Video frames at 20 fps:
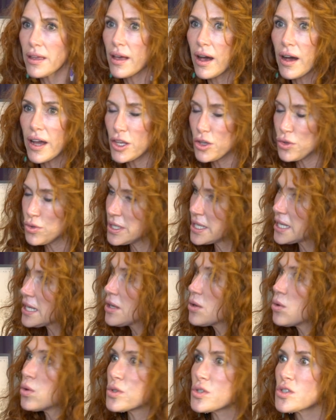
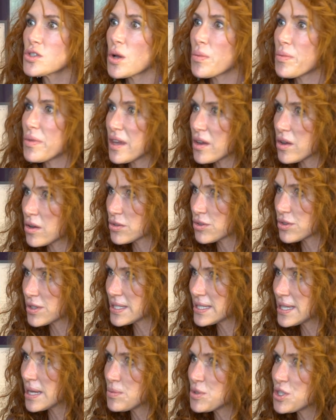IUD or stop their
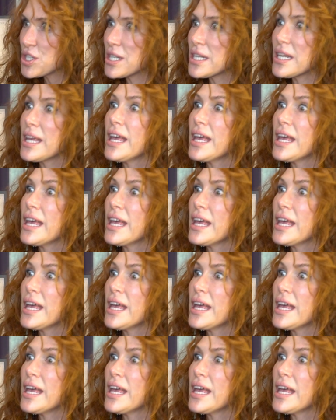contraception